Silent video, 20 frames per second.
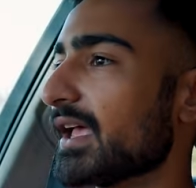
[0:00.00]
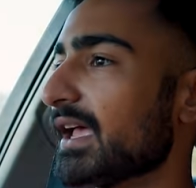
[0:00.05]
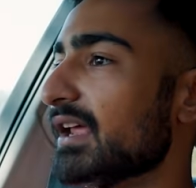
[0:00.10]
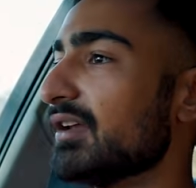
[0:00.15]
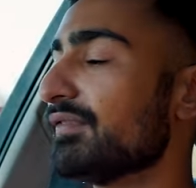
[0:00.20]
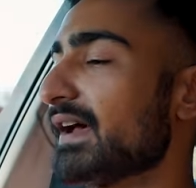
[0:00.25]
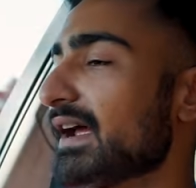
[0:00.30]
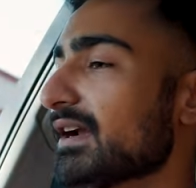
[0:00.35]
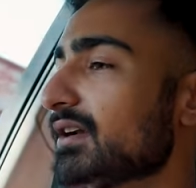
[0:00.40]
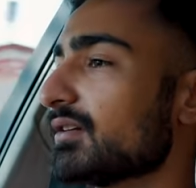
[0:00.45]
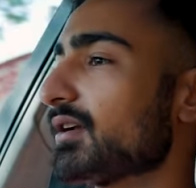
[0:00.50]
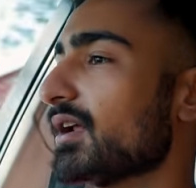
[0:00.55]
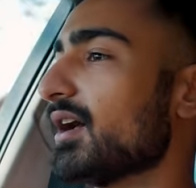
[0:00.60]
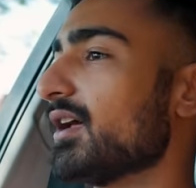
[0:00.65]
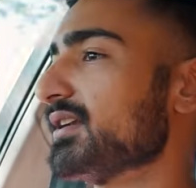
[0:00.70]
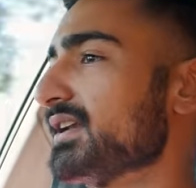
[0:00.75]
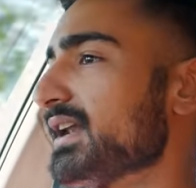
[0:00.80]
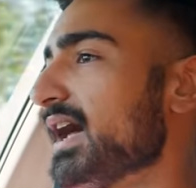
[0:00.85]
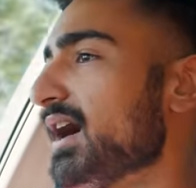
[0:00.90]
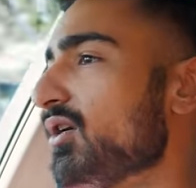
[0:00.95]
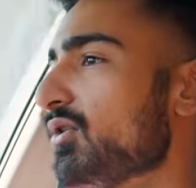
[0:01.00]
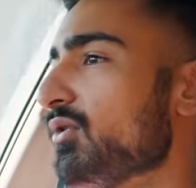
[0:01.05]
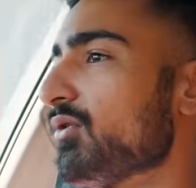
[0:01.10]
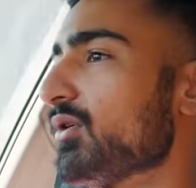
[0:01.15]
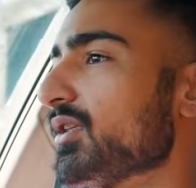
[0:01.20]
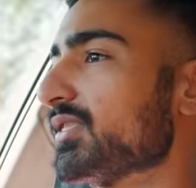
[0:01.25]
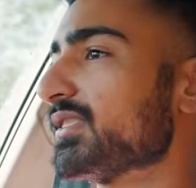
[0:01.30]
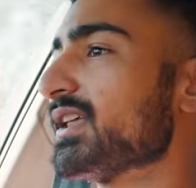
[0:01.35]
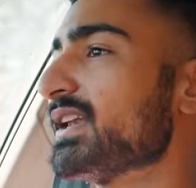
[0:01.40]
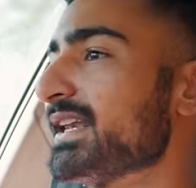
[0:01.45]
in fact
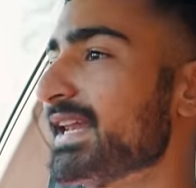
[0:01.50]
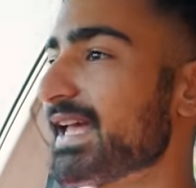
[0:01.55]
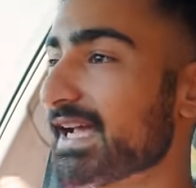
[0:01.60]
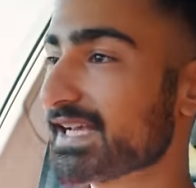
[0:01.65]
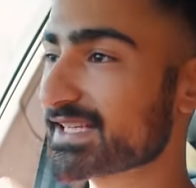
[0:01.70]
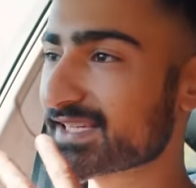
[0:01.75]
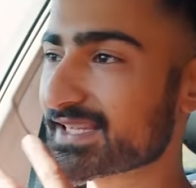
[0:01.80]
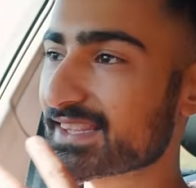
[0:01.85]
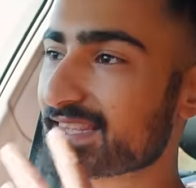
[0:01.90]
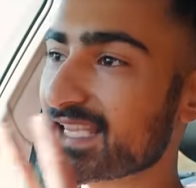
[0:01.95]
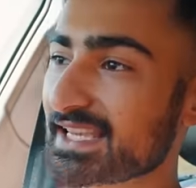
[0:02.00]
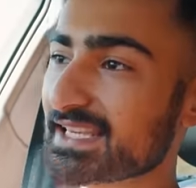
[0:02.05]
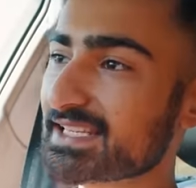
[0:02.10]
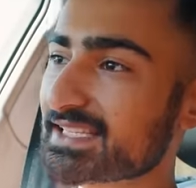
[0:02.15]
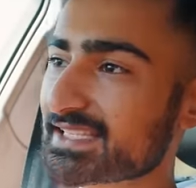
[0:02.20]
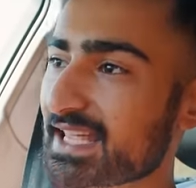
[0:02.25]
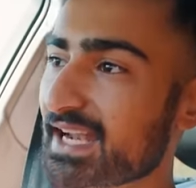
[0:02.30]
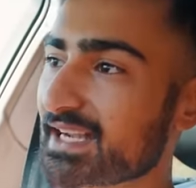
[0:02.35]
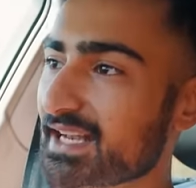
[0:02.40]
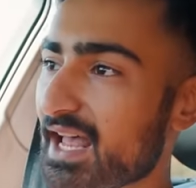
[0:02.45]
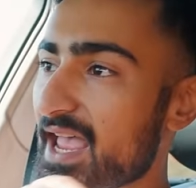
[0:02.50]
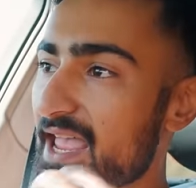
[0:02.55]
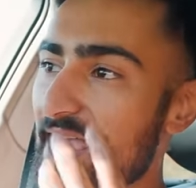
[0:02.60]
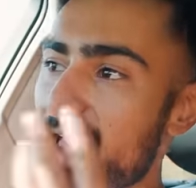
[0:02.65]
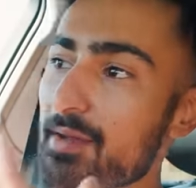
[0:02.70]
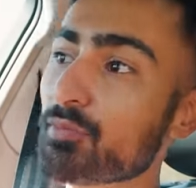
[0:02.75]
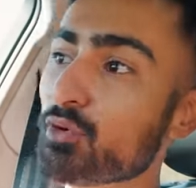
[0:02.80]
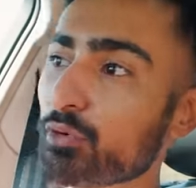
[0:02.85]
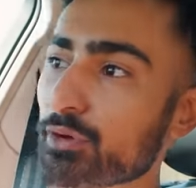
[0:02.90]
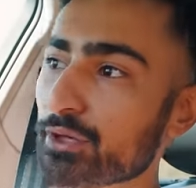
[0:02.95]
now the next things that I
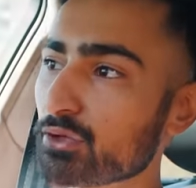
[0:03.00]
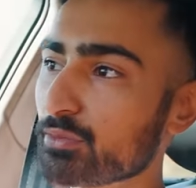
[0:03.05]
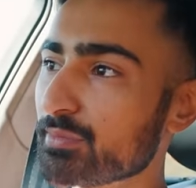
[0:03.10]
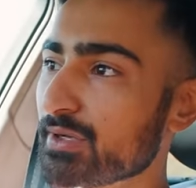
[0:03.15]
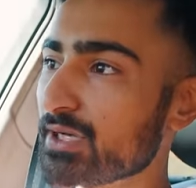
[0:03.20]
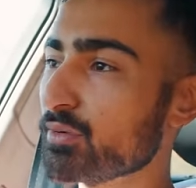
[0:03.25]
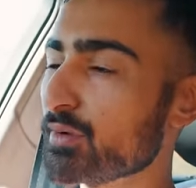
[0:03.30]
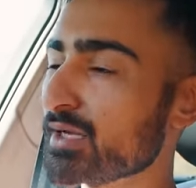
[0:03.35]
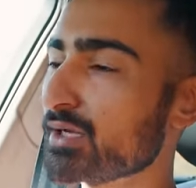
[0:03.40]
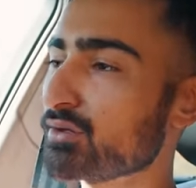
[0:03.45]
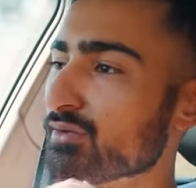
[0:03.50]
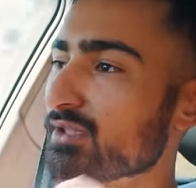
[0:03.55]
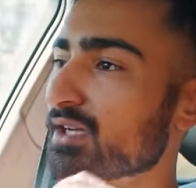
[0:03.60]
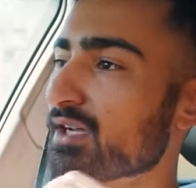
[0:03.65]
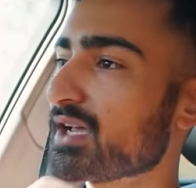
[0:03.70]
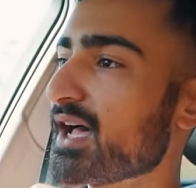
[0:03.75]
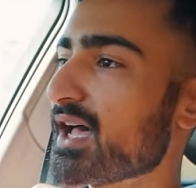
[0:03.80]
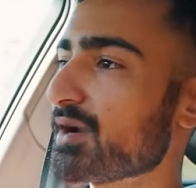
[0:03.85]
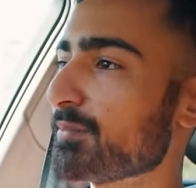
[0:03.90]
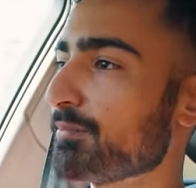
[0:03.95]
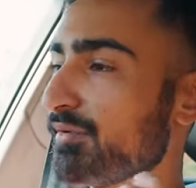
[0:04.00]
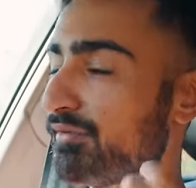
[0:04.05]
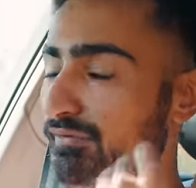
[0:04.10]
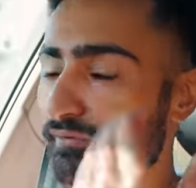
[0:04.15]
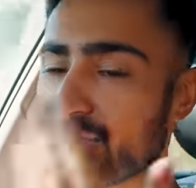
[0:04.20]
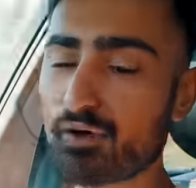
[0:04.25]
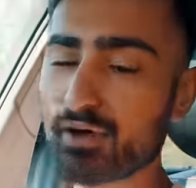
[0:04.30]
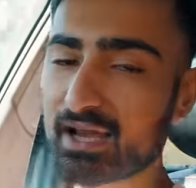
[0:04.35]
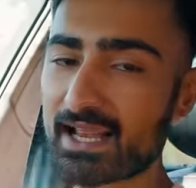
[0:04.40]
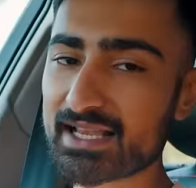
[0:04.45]
am going to be doing to the car
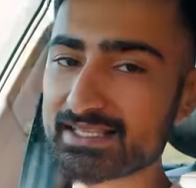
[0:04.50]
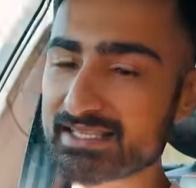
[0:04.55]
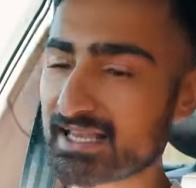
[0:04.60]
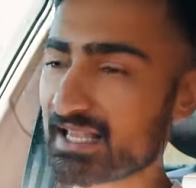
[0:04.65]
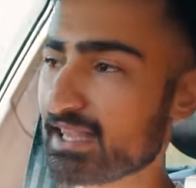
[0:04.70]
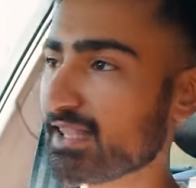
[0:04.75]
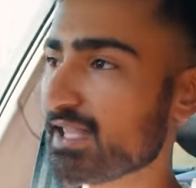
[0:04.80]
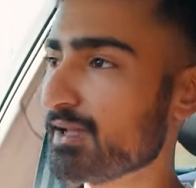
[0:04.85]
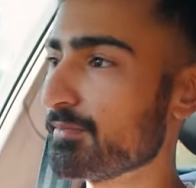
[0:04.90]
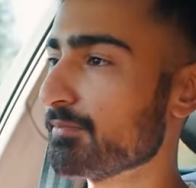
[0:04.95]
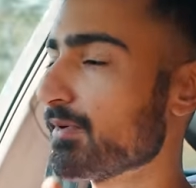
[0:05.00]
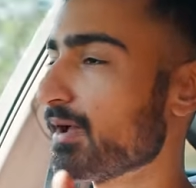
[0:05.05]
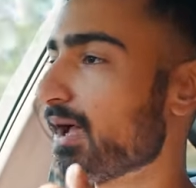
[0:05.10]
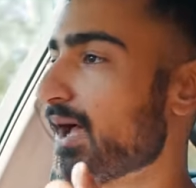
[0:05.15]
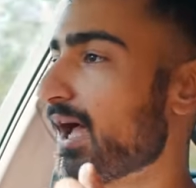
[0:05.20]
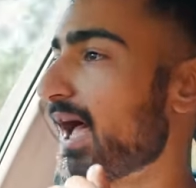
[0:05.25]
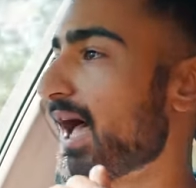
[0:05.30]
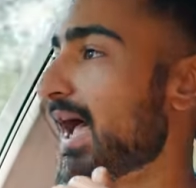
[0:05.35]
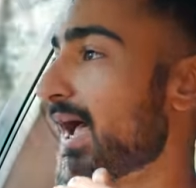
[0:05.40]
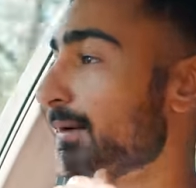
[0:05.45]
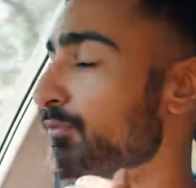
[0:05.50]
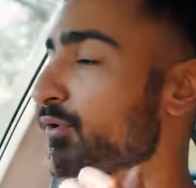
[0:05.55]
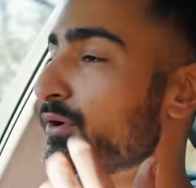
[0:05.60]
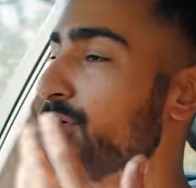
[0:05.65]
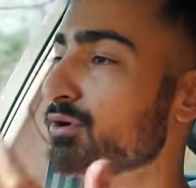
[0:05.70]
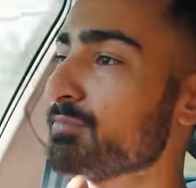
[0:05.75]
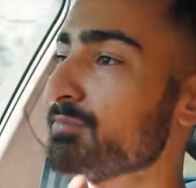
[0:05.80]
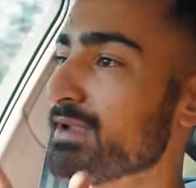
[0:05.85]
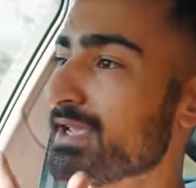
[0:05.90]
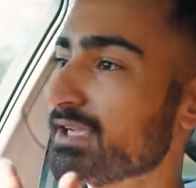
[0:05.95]
before I sell them I'm
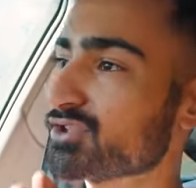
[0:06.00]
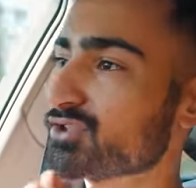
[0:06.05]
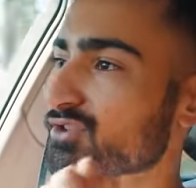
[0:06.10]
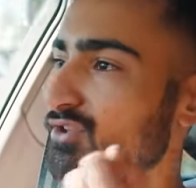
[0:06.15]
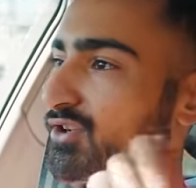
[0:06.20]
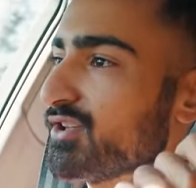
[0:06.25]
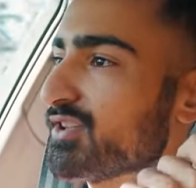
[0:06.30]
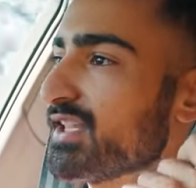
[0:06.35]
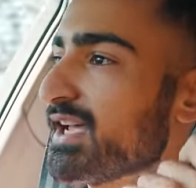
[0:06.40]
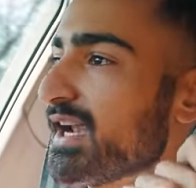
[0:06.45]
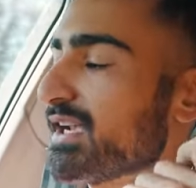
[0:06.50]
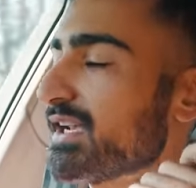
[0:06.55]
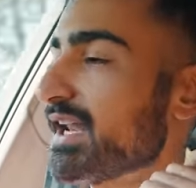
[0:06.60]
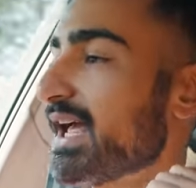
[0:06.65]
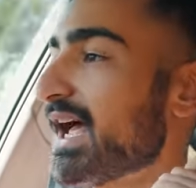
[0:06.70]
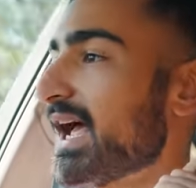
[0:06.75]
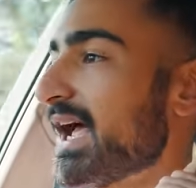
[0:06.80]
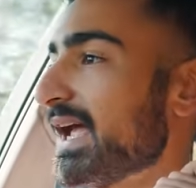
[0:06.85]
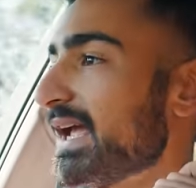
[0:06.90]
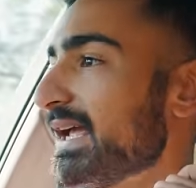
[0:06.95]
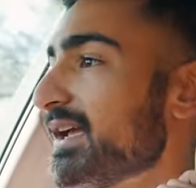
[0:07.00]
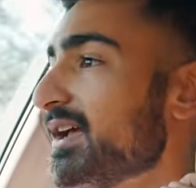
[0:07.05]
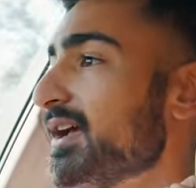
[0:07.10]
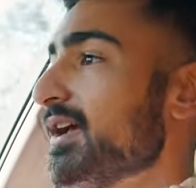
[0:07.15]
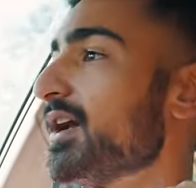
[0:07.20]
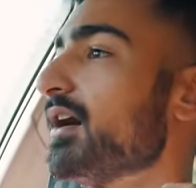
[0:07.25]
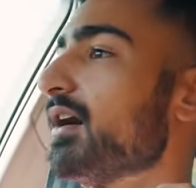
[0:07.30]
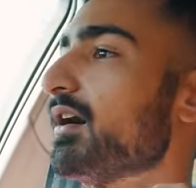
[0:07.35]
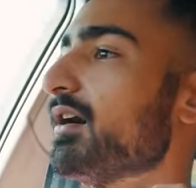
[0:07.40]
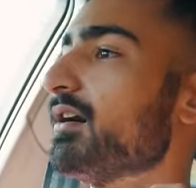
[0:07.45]
going to make sure that I
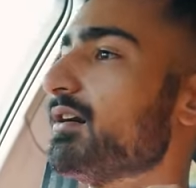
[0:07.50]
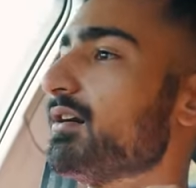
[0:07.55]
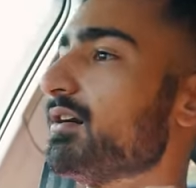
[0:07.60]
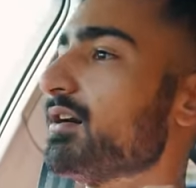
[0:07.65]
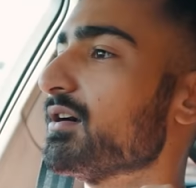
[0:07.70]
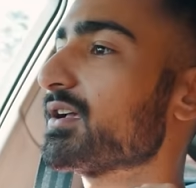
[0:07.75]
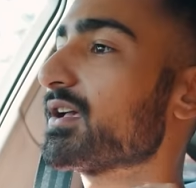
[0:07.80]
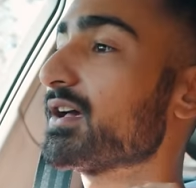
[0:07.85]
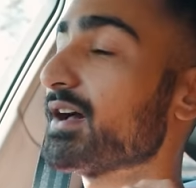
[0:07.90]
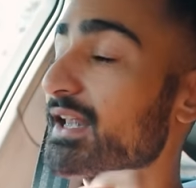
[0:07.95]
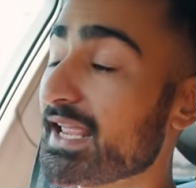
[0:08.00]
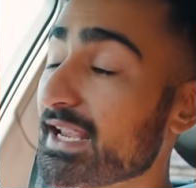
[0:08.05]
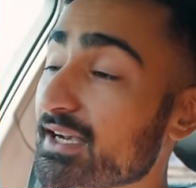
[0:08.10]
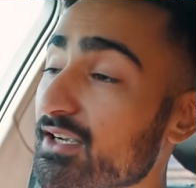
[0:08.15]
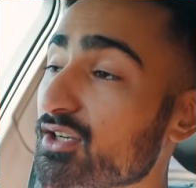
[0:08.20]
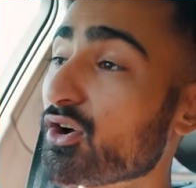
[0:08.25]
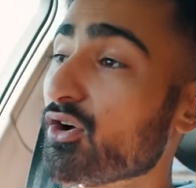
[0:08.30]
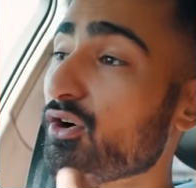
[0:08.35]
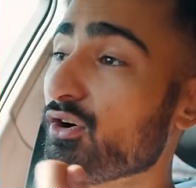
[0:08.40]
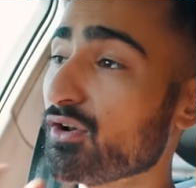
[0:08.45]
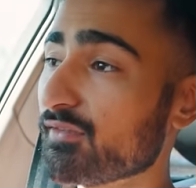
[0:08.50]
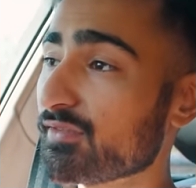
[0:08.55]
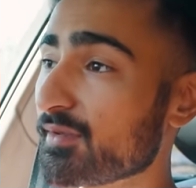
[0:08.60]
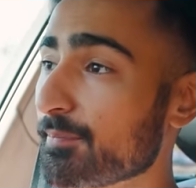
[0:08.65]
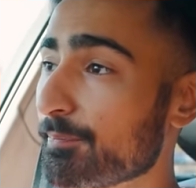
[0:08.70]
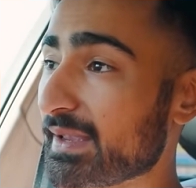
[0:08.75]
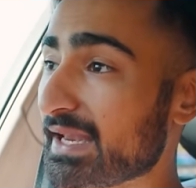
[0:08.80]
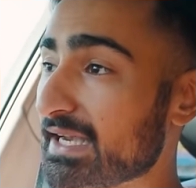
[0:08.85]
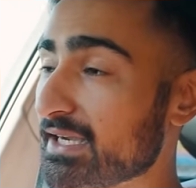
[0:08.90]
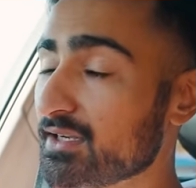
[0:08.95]
uh, correct all of the
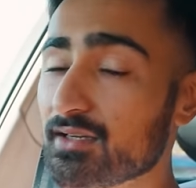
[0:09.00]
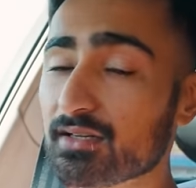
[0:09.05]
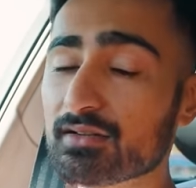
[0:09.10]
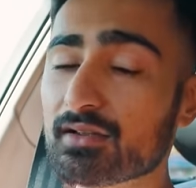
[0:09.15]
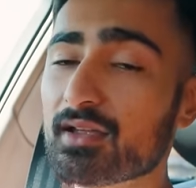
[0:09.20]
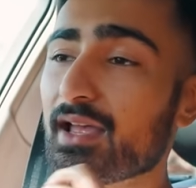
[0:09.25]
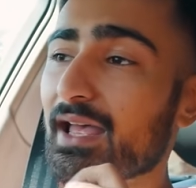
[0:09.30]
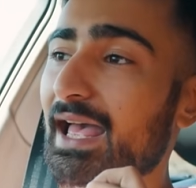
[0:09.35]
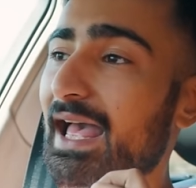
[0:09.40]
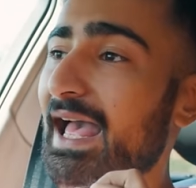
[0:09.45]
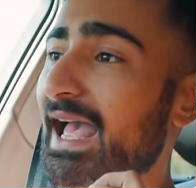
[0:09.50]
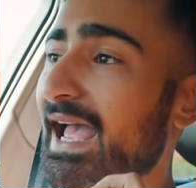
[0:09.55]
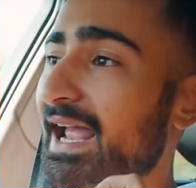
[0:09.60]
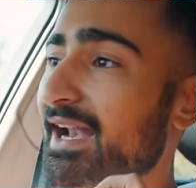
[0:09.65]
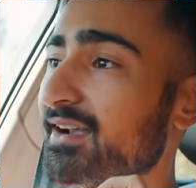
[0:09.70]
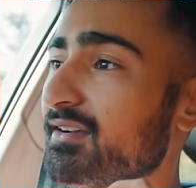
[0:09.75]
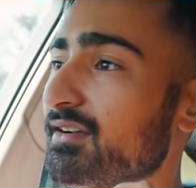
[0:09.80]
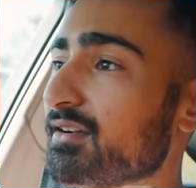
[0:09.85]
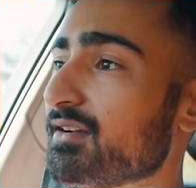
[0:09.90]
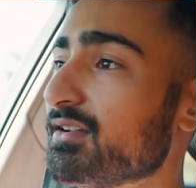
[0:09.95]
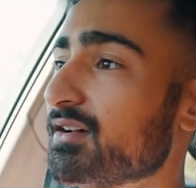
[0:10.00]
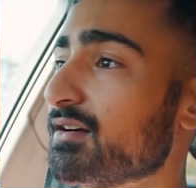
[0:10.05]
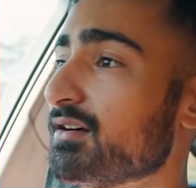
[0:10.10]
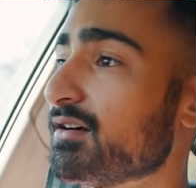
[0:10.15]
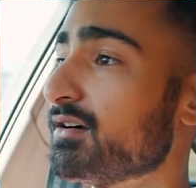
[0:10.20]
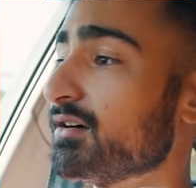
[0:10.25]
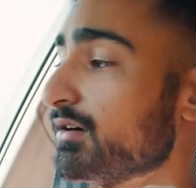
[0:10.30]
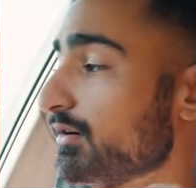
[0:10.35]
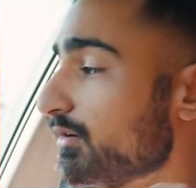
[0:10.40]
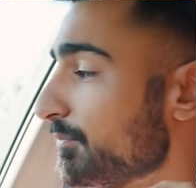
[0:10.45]
paint and
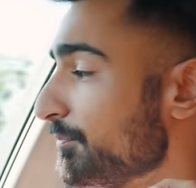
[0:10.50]
uh,